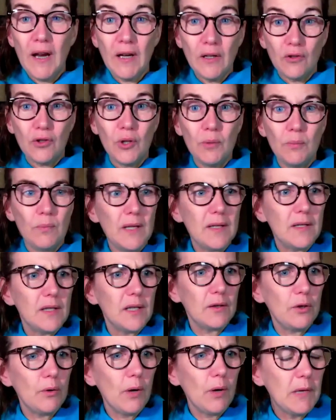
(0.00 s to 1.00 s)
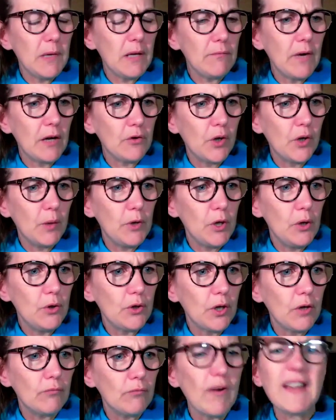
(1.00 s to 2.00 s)
retribution do i mean
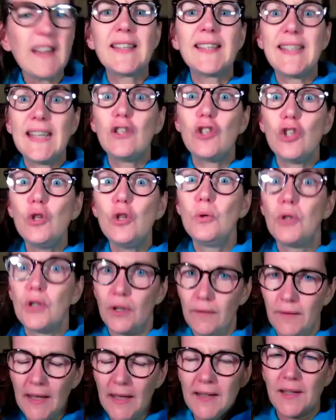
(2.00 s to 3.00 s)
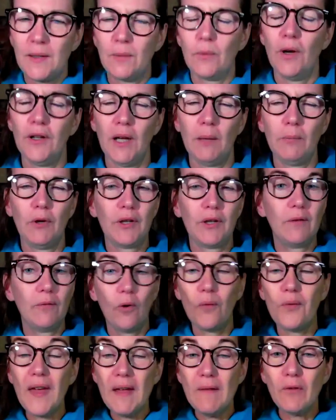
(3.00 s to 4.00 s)
retribution restitution that's the word i'm
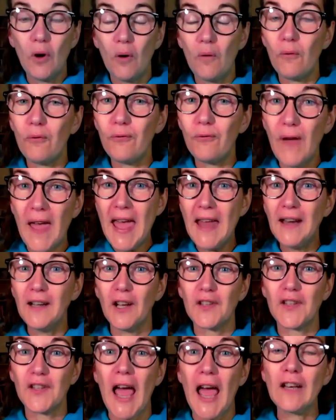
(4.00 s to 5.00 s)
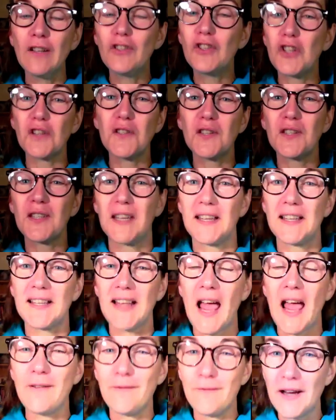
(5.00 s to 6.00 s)
looking for they've got fairness and
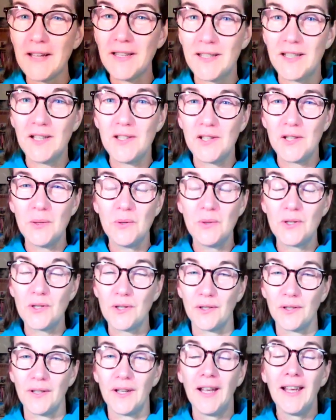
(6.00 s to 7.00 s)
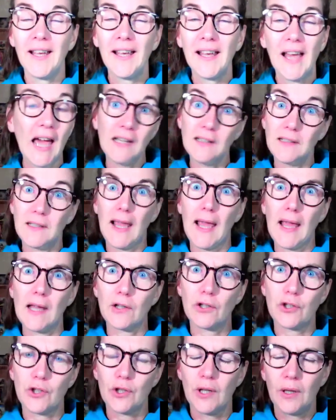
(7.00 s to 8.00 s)
justice and restitution and
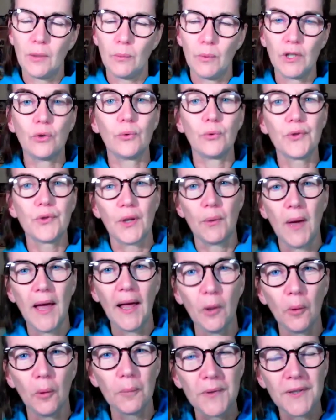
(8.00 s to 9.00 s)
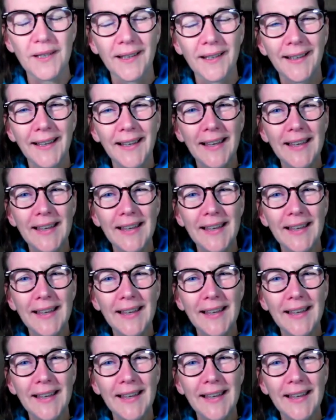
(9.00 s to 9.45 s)
cash which also helps